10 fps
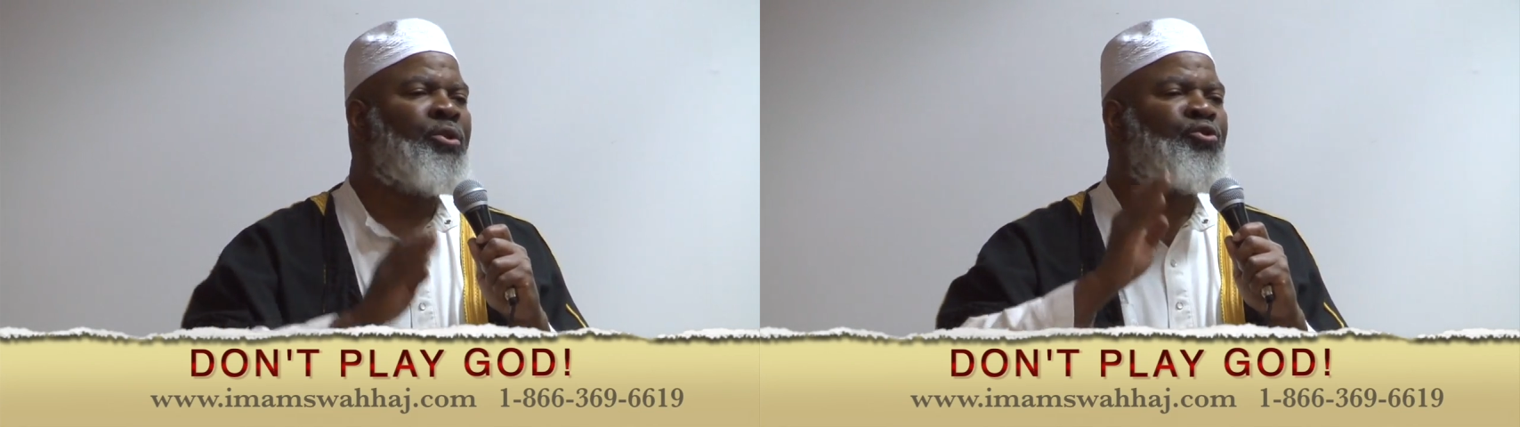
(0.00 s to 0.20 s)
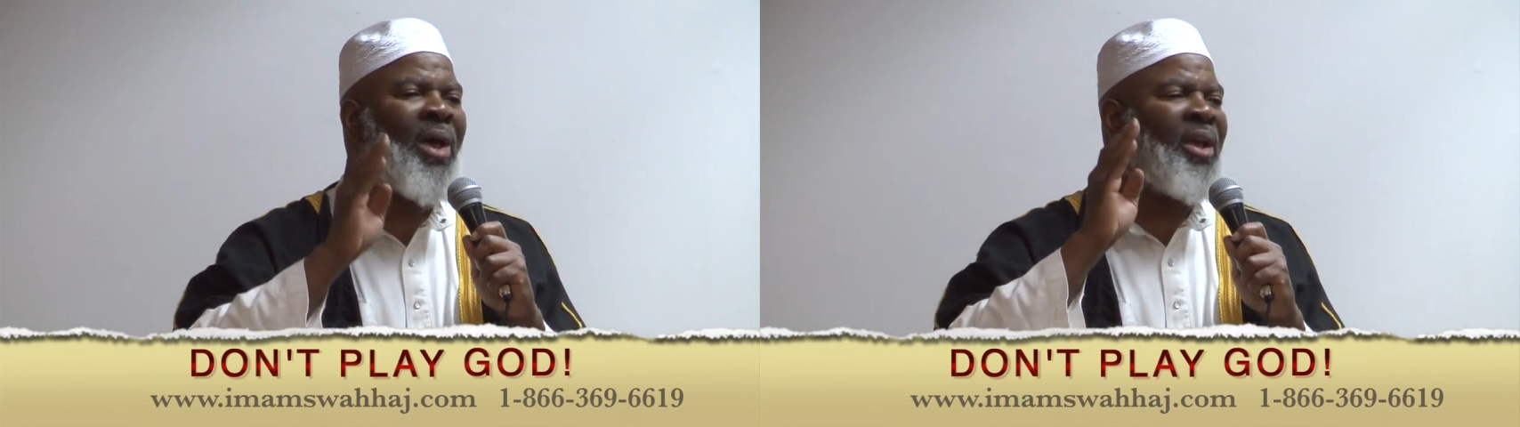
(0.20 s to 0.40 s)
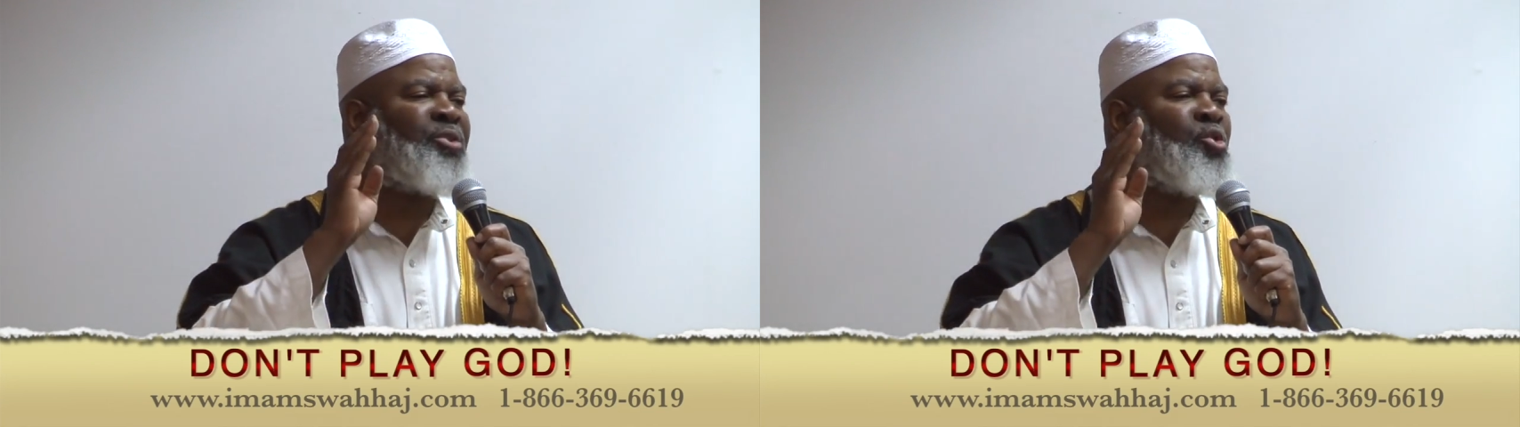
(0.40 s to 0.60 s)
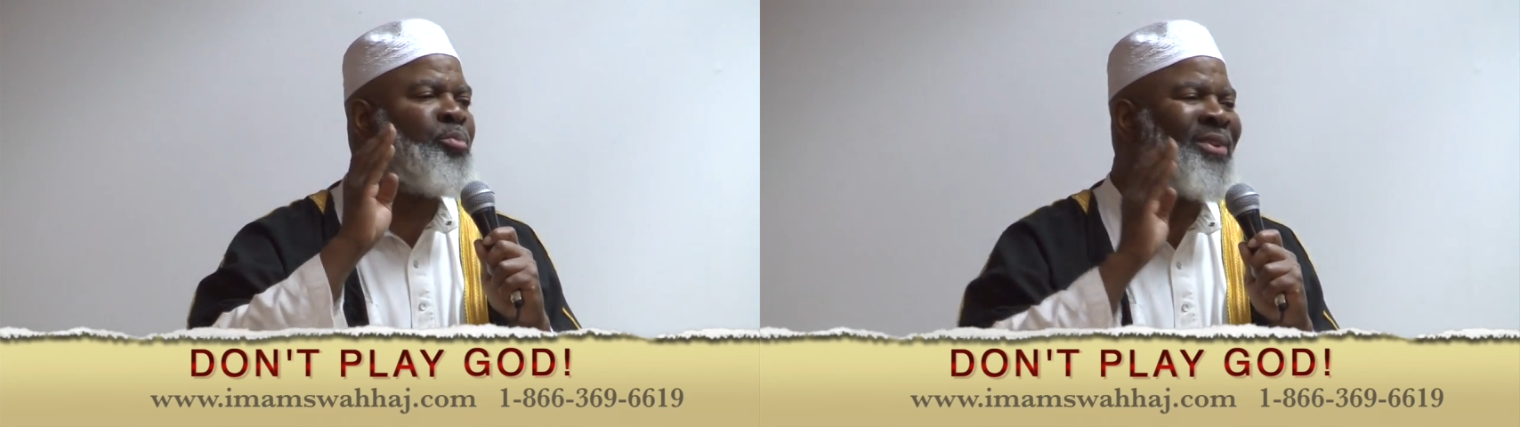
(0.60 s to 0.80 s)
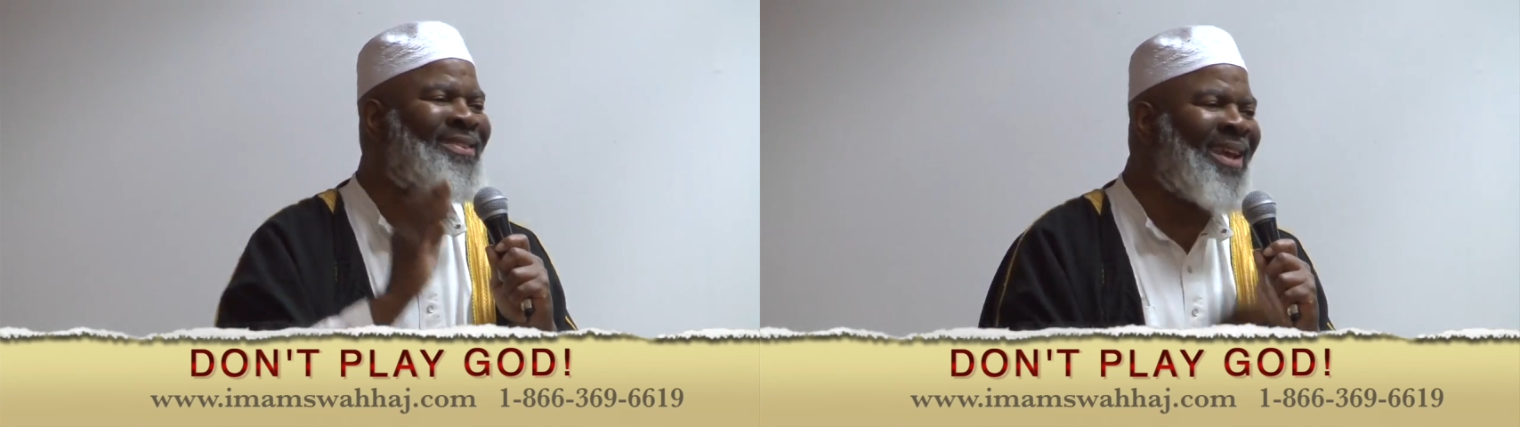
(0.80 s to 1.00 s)
try to
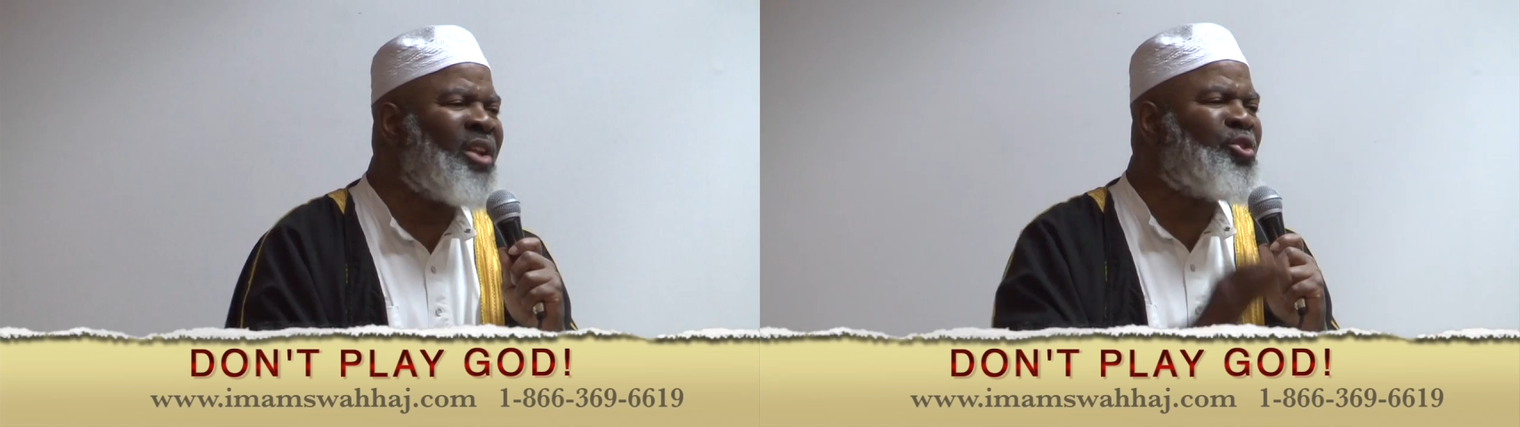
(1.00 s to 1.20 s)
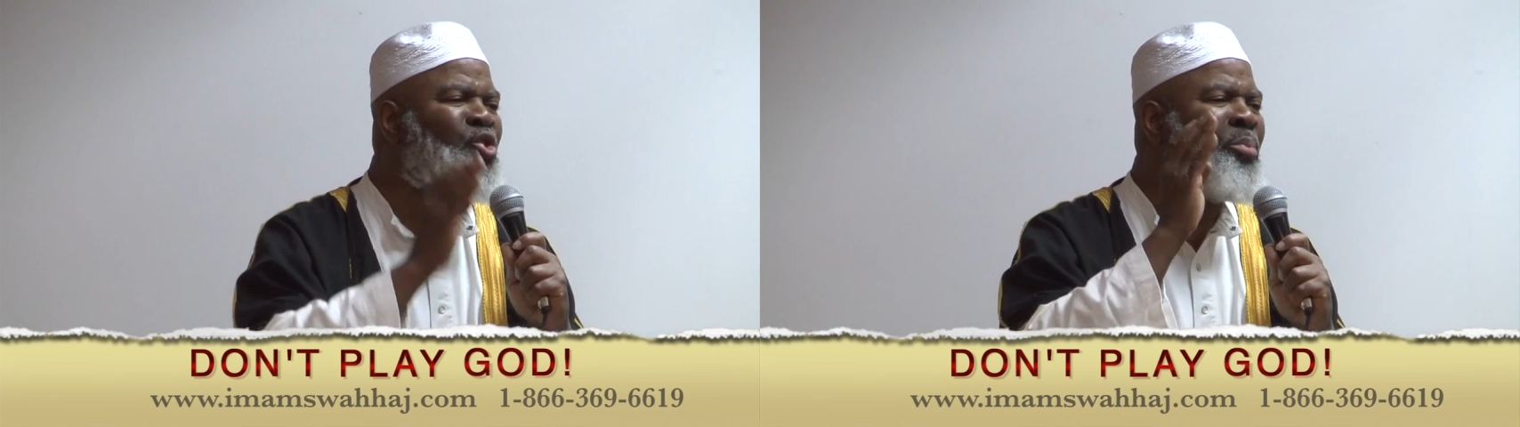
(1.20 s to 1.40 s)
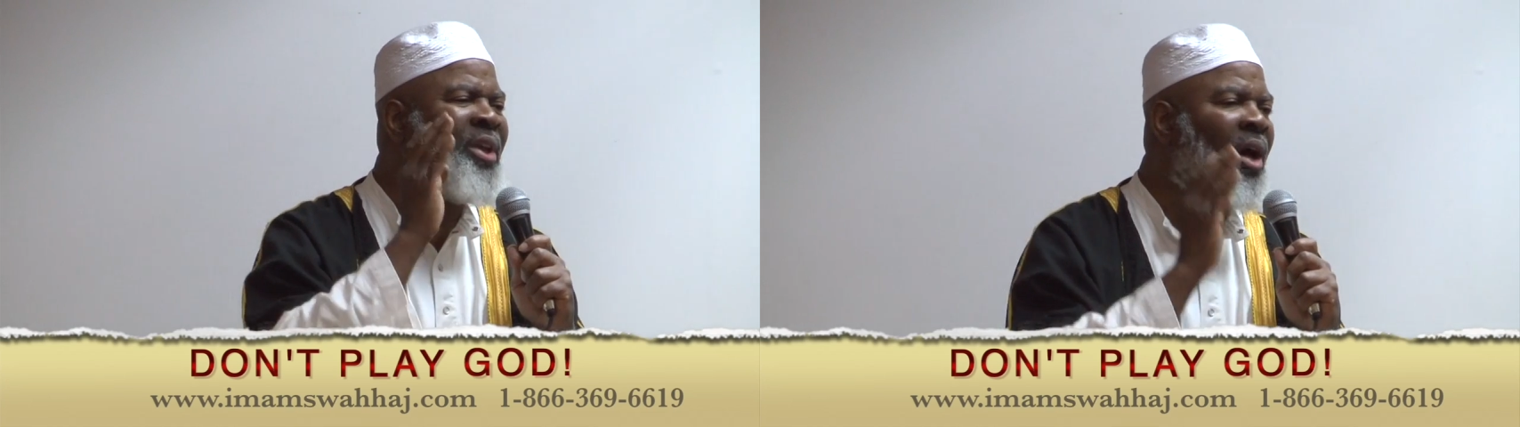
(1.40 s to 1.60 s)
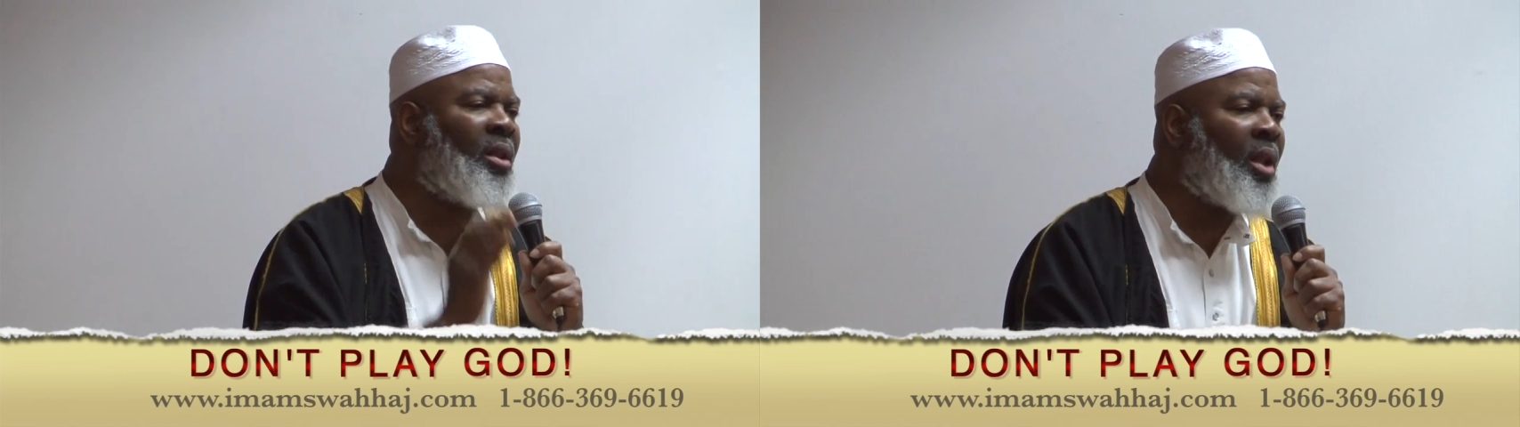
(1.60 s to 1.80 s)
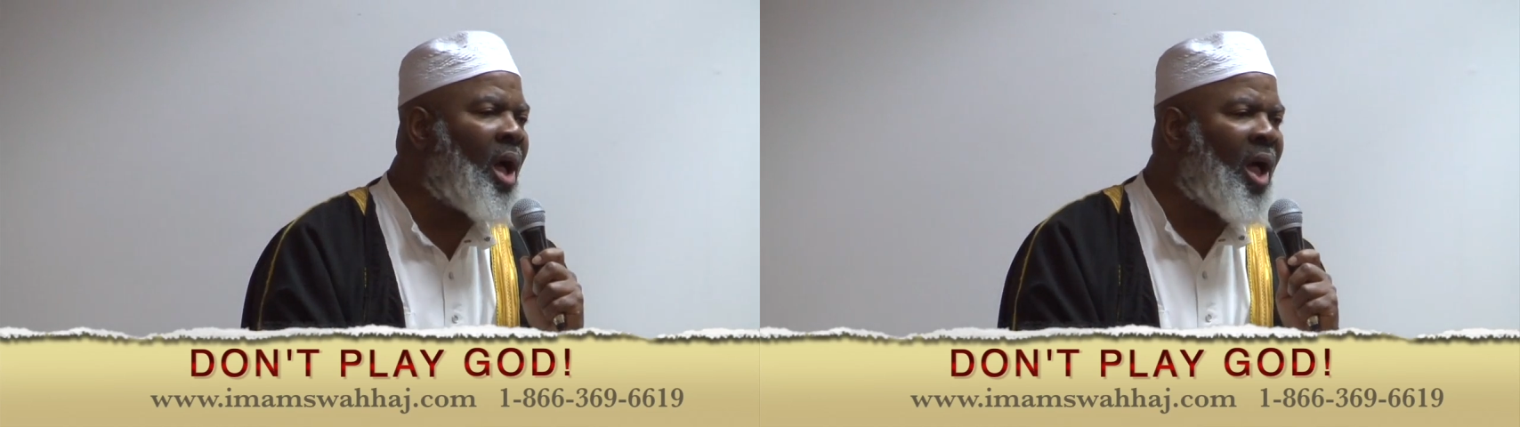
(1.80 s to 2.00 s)
pretend to be
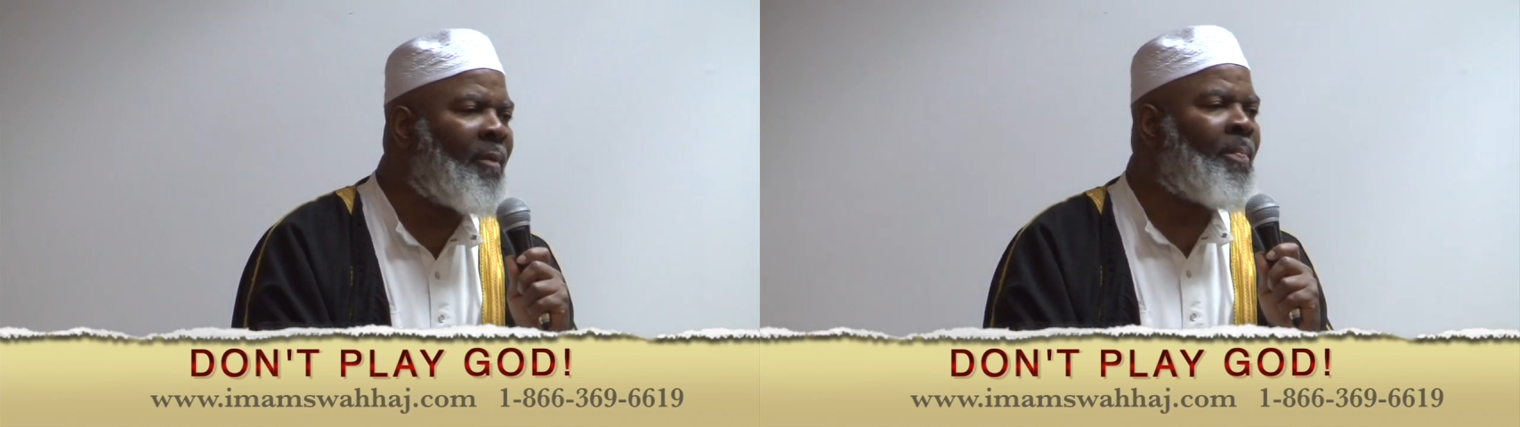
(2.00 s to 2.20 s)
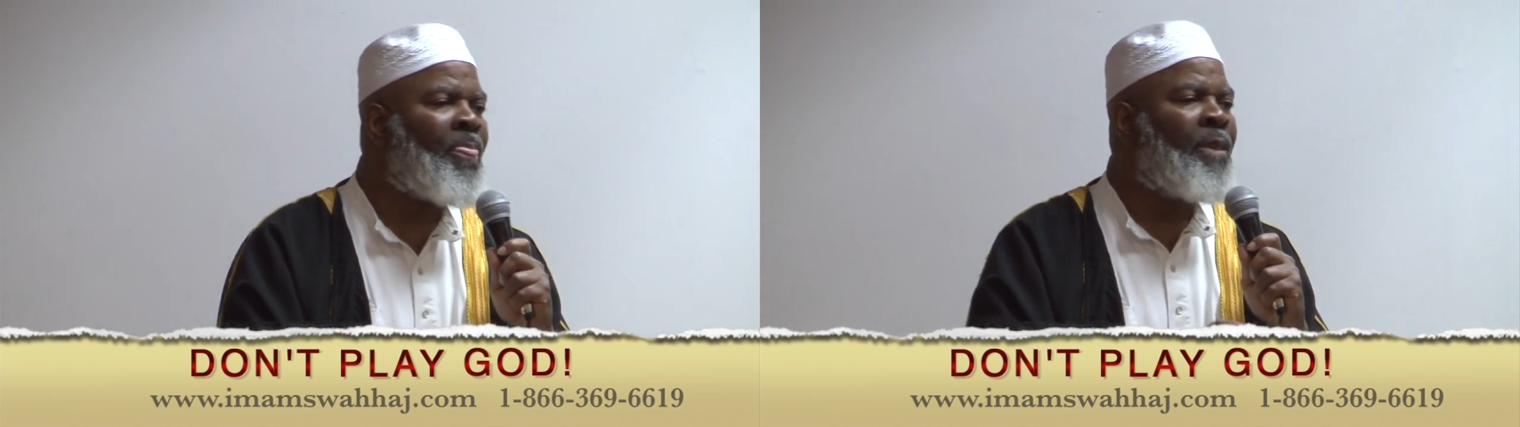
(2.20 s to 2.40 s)
Allah,